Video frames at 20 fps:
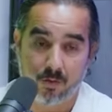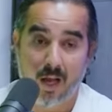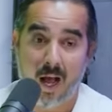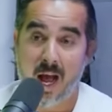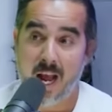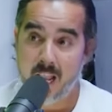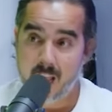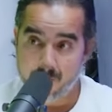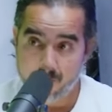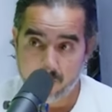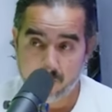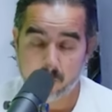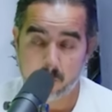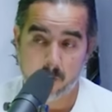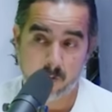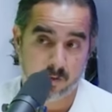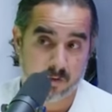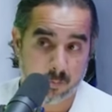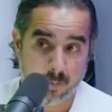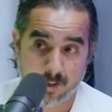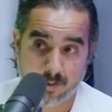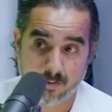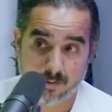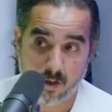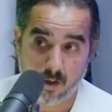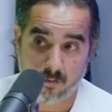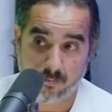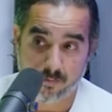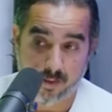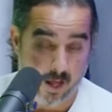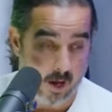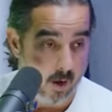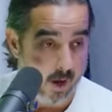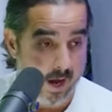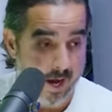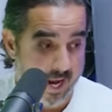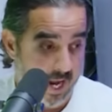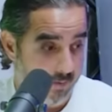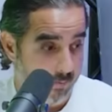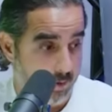Because I have experiences myself. Now,
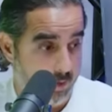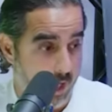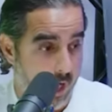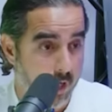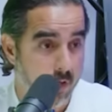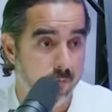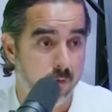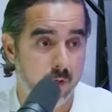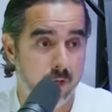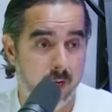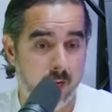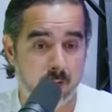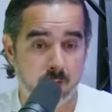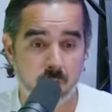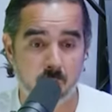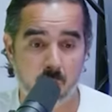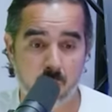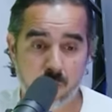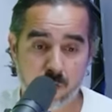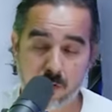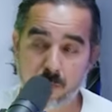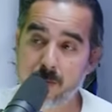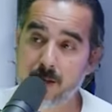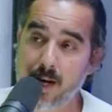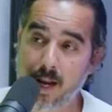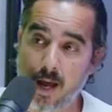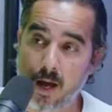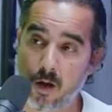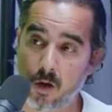I have a lot of you guys under me